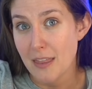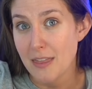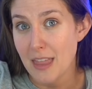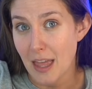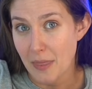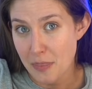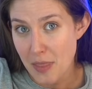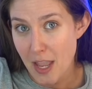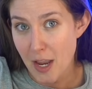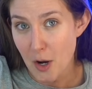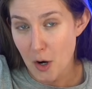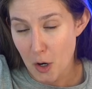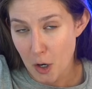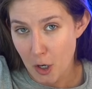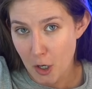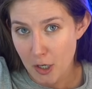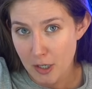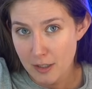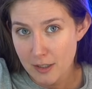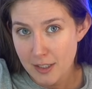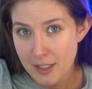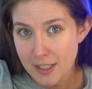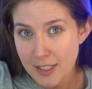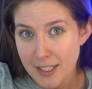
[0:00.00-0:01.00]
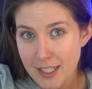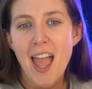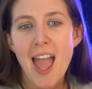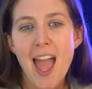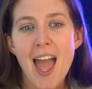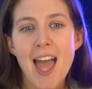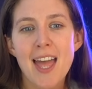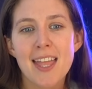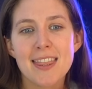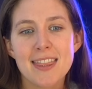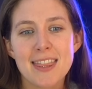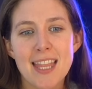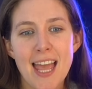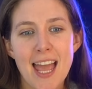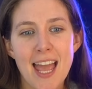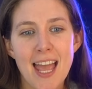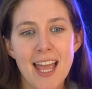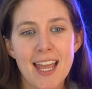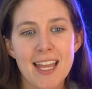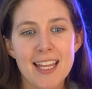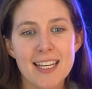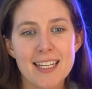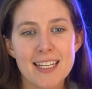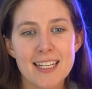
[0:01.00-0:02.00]
that they are? And
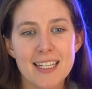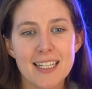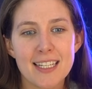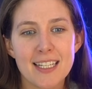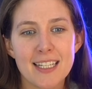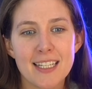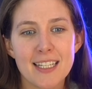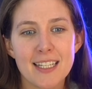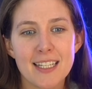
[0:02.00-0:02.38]
then